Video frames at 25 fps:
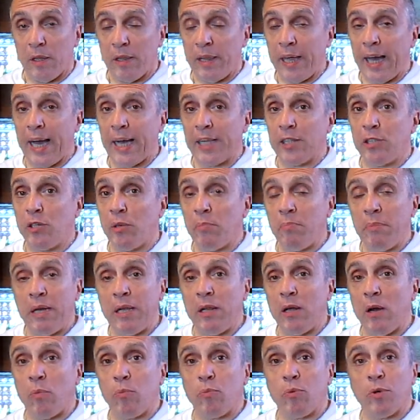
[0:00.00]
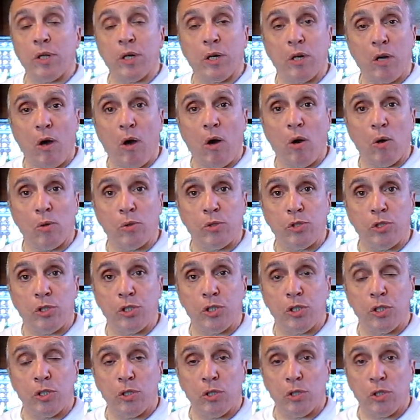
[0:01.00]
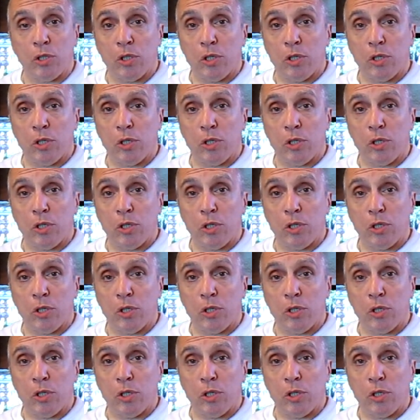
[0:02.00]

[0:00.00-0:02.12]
there to meet up with a coach